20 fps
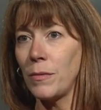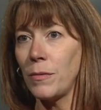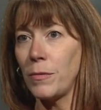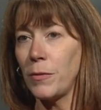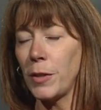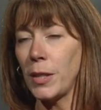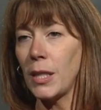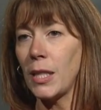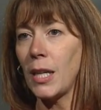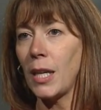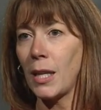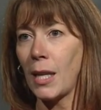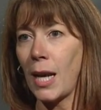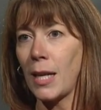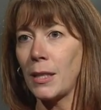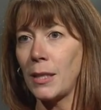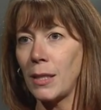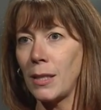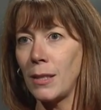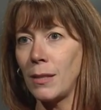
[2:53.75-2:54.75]
freely
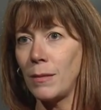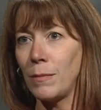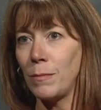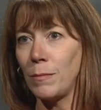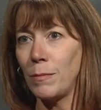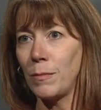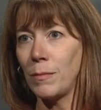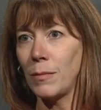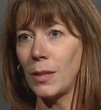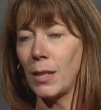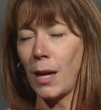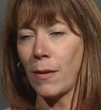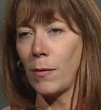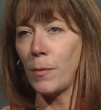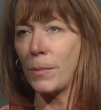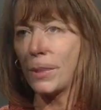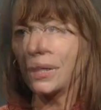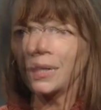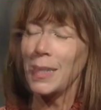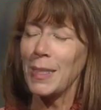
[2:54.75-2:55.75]
elected
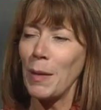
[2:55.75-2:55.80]
government.